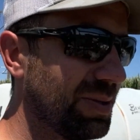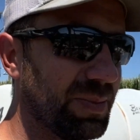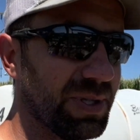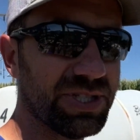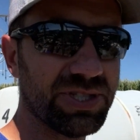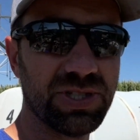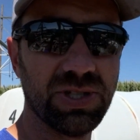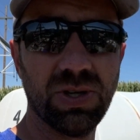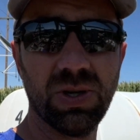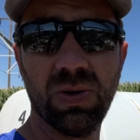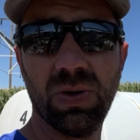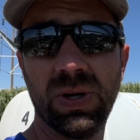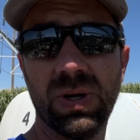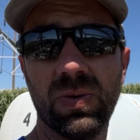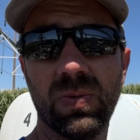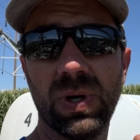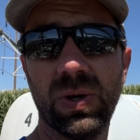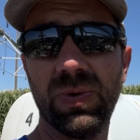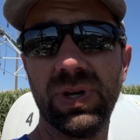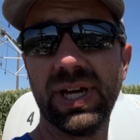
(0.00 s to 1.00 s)
But so
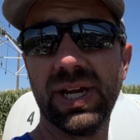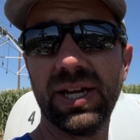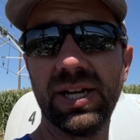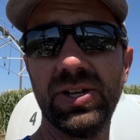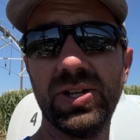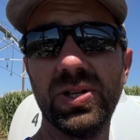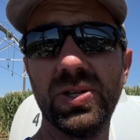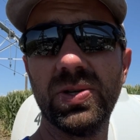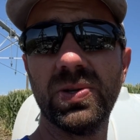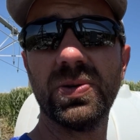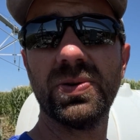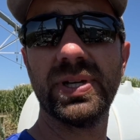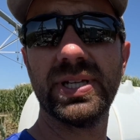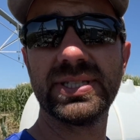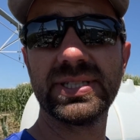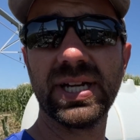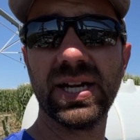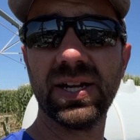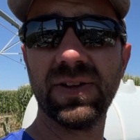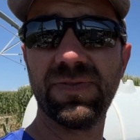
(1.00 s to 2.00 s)
what we got to do
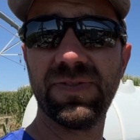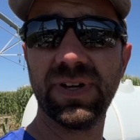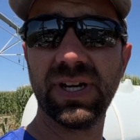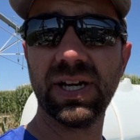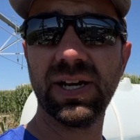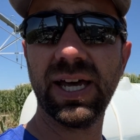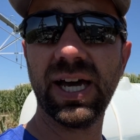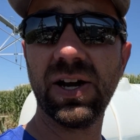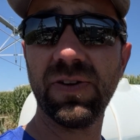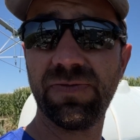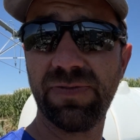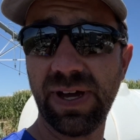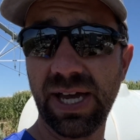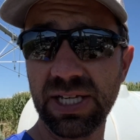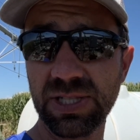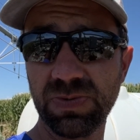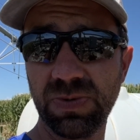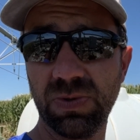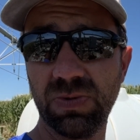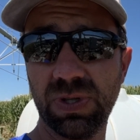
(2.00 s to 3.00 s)
is kind of figure out how
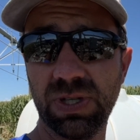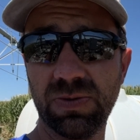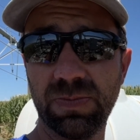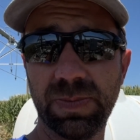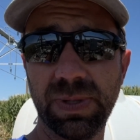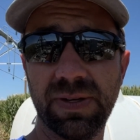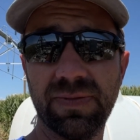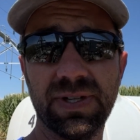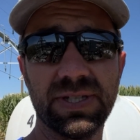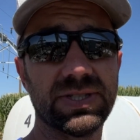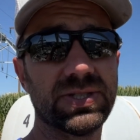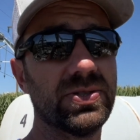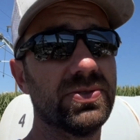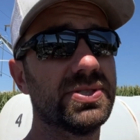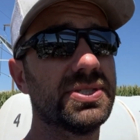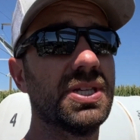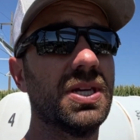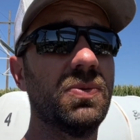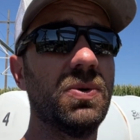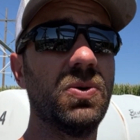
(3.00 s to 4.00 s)
fast we want to pivot. So
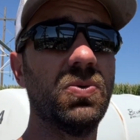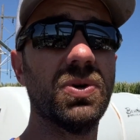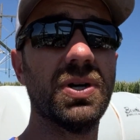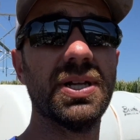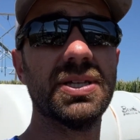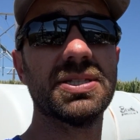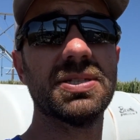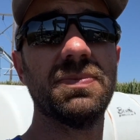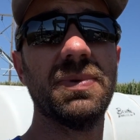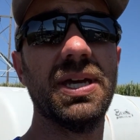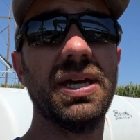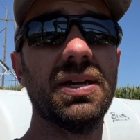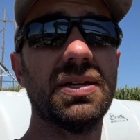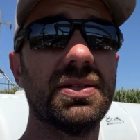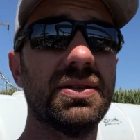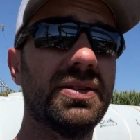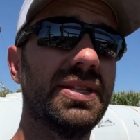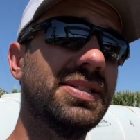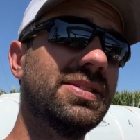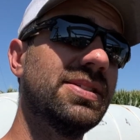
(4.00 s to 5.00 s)
say we wanted to make,
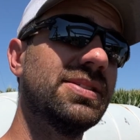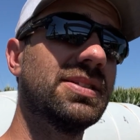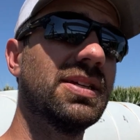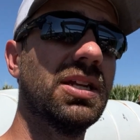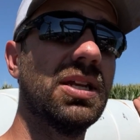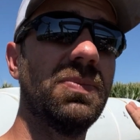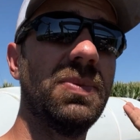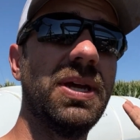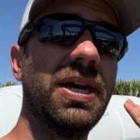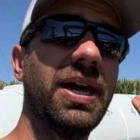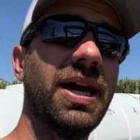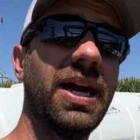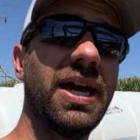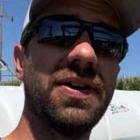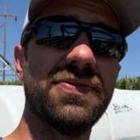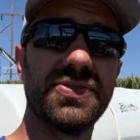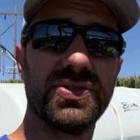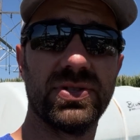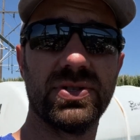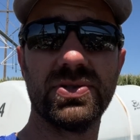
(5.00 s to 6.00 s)
this is going to be a
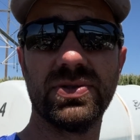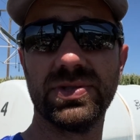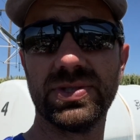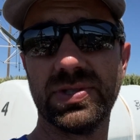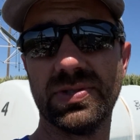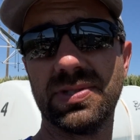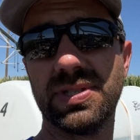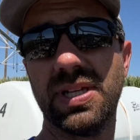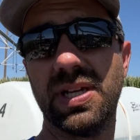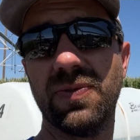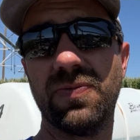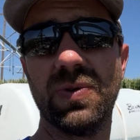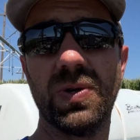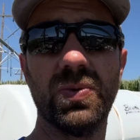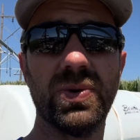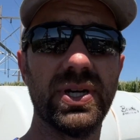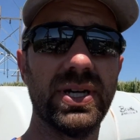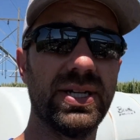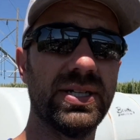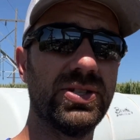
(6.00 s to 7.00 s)
half circle, so say if we
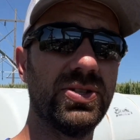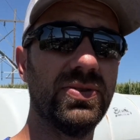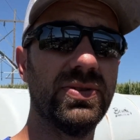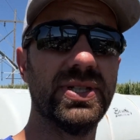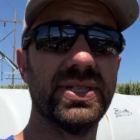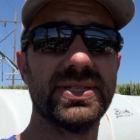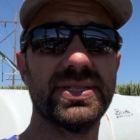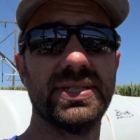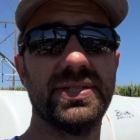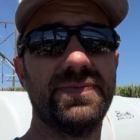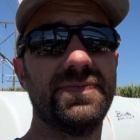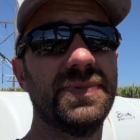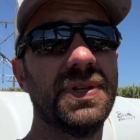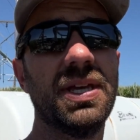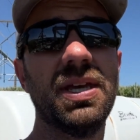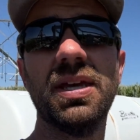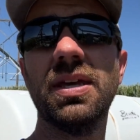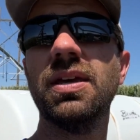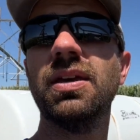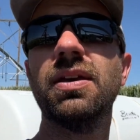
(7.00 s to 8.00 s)
want to do this in
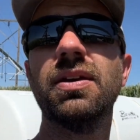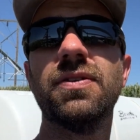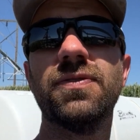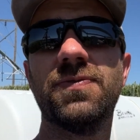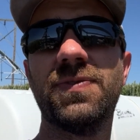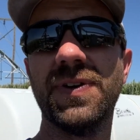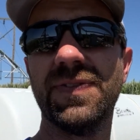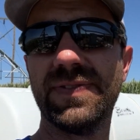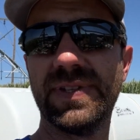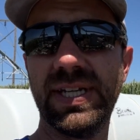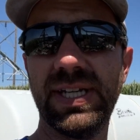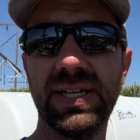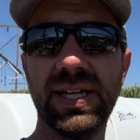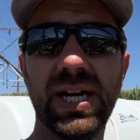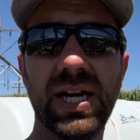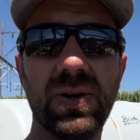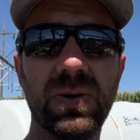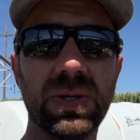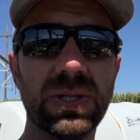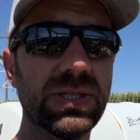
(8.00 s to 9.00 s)
15
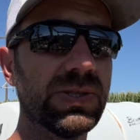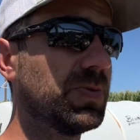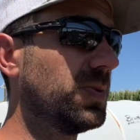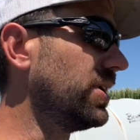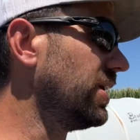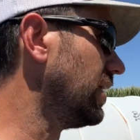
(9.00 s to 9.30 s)
hours, we